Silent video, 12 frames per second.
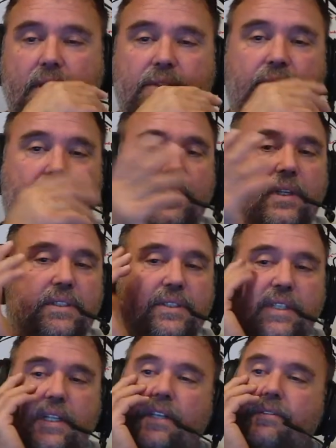So let's
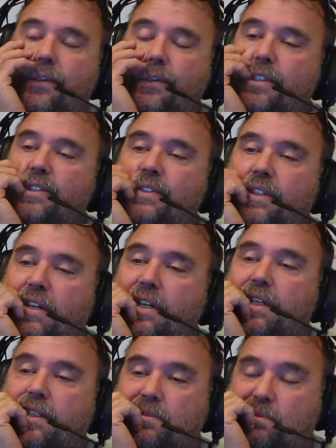say I focus
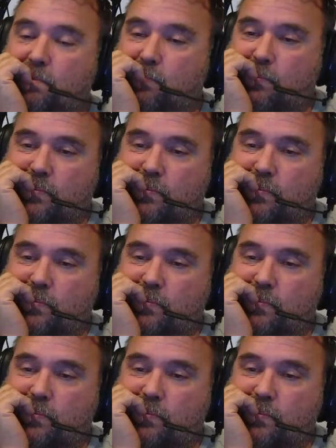on.